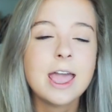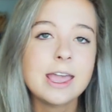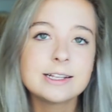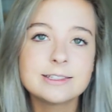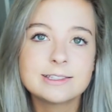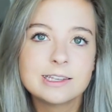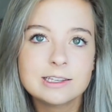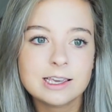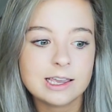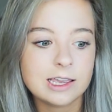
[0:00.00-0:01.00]
and
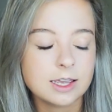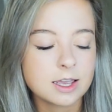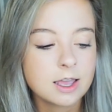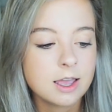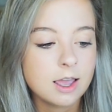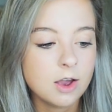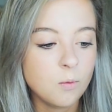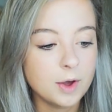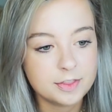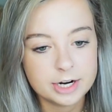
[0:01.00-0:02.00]
seeing
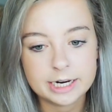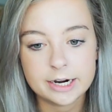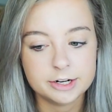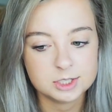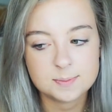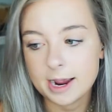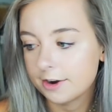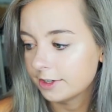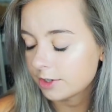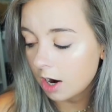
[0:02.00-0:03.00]
what their inheritance
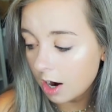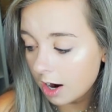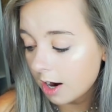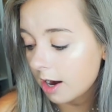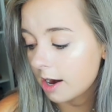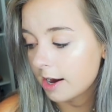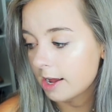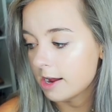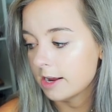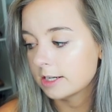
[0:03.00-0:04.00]
patterns are
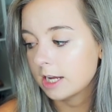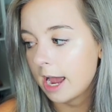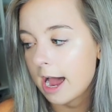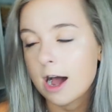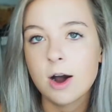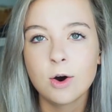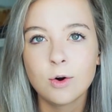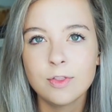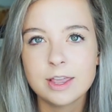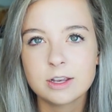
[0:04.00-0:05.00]
and
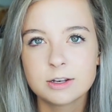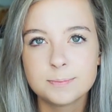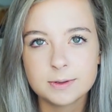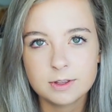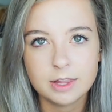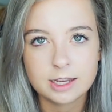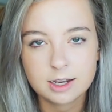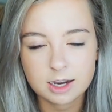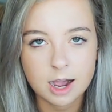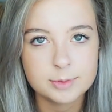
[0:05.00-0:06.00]
how they could be like
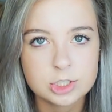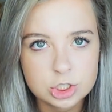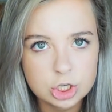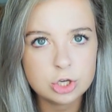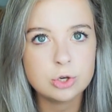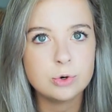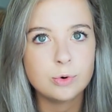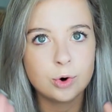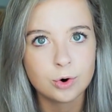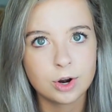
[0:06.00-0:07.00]
come askew,
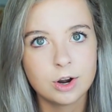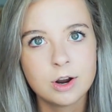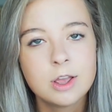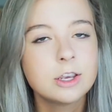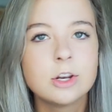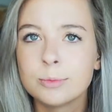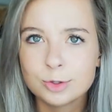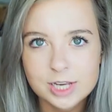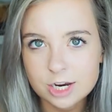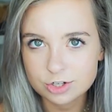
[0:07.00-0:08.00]
or you know,
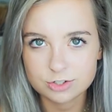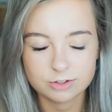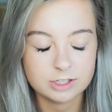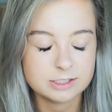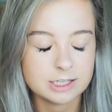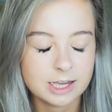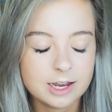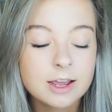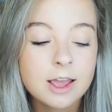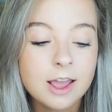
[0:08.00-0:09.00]
mutations or things like
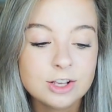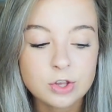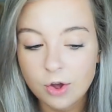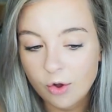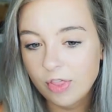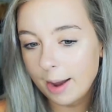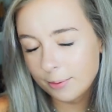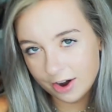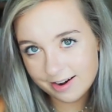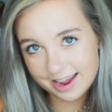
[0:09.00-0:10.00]
that. So that
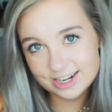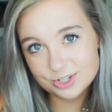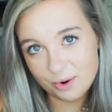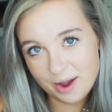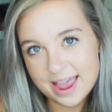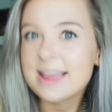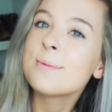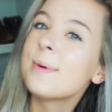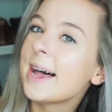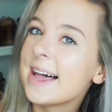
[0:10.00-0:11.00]
part I
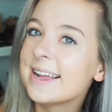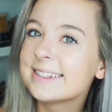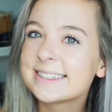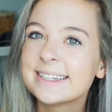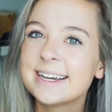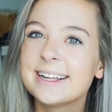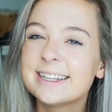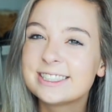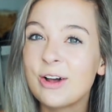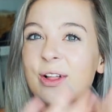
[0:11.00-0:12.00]
enjoyed, but
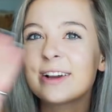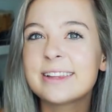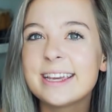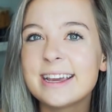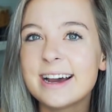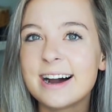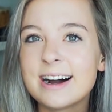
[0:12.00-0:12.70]
so luckily